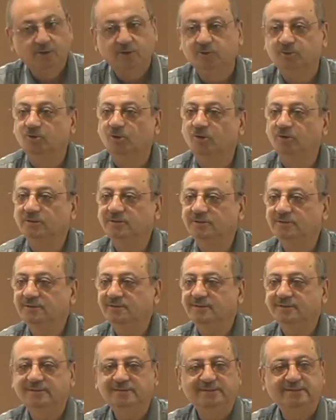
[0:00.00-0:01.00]
Dun,
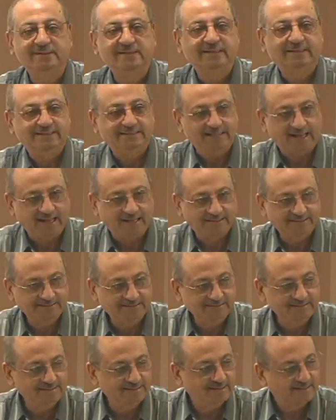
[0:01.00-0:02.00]

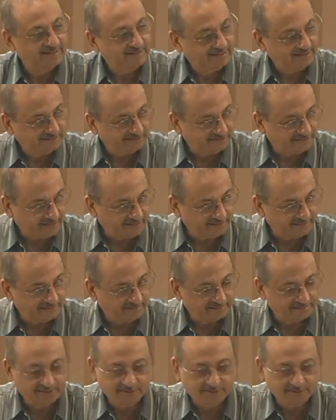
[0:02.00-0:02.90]
dan, din.